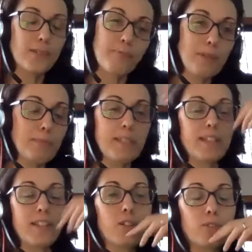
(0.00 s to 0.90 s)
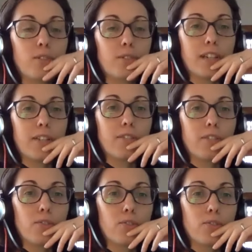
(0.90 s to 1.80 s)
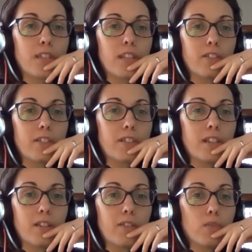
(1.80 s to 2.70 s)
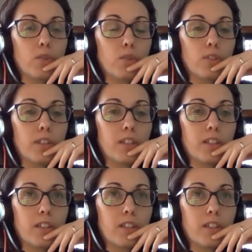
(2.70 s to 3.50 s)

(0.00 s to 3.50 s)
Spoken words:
basically all that I was going to say is I was wondering,